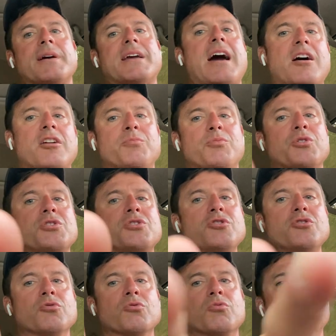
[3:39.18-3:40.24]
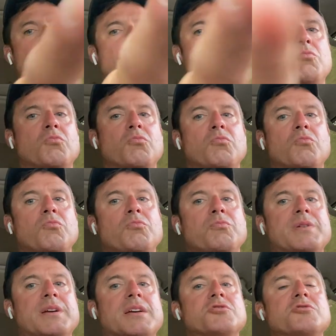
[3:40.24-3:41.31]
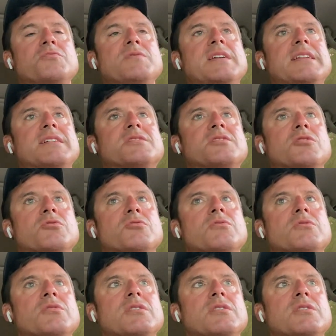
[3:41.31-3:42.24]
accountable to you because you need it too.